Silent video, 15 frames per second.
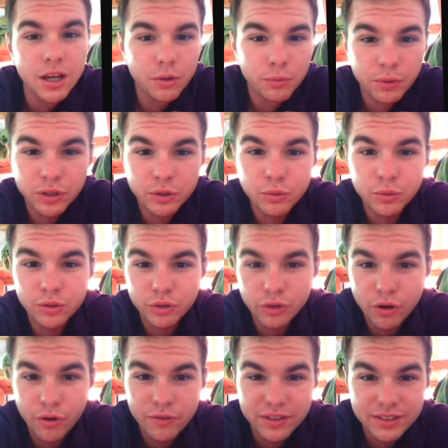really cool to look
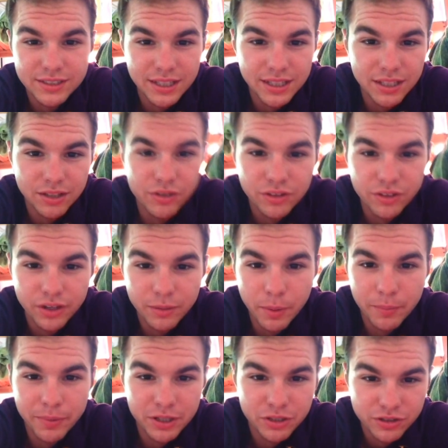over the city. You can look at my
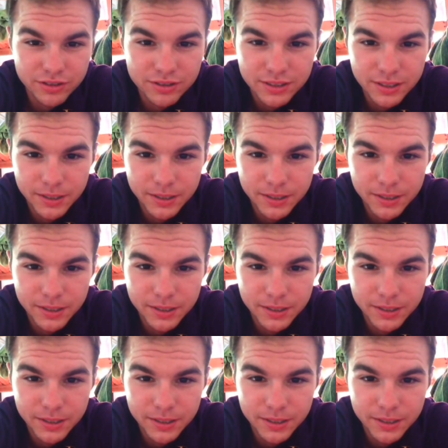pictures.